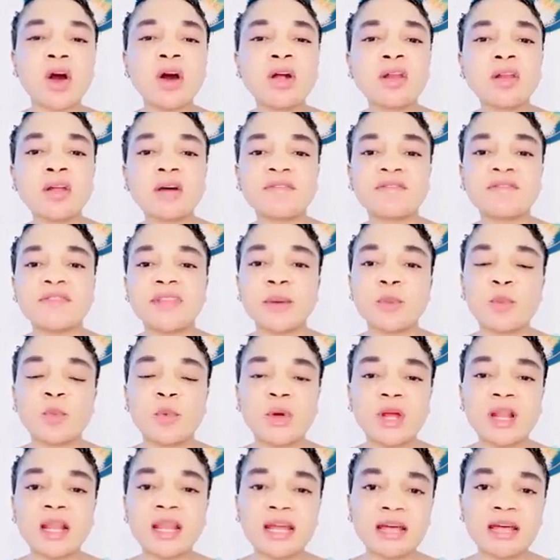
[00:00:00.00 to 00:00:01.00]
All of
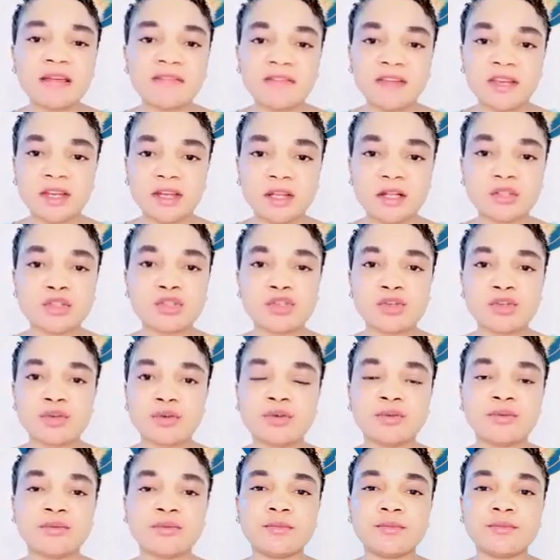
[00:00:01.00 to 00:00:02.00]
them were laughing at
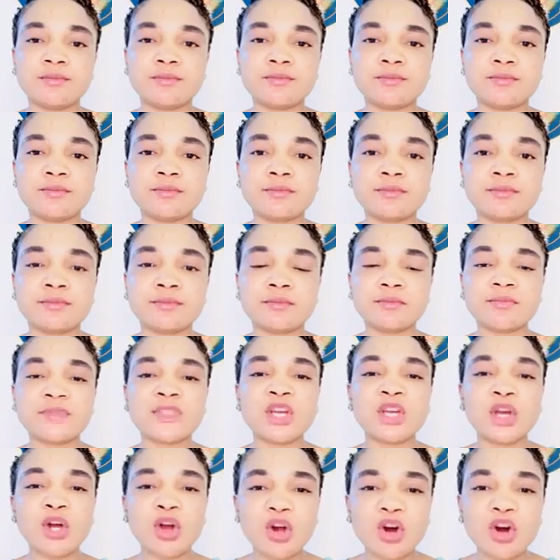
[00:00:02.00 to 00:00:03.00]
you,
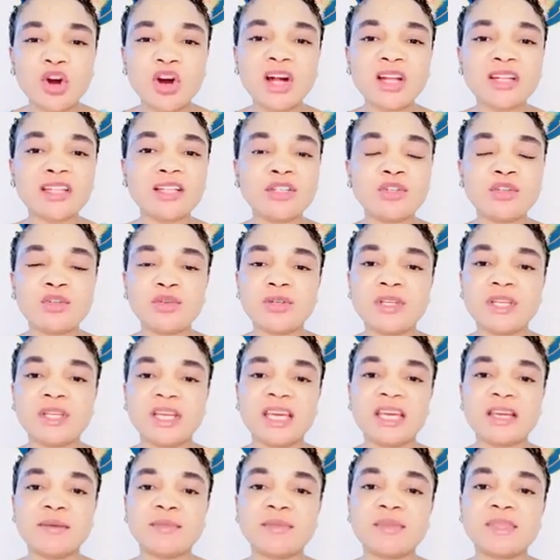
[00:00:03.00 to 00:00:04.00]
calling you
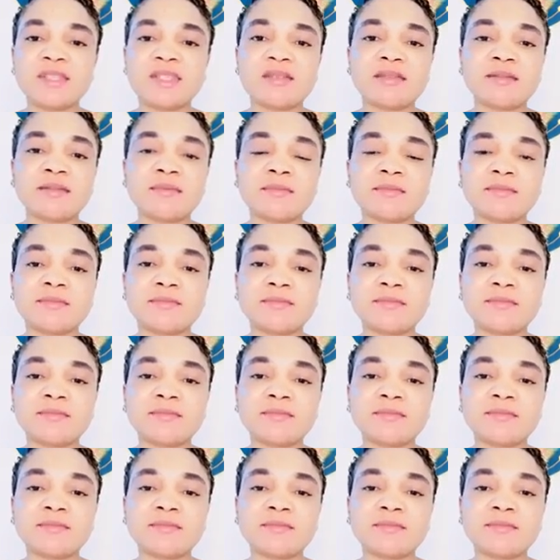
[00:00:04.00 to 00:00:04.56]
names.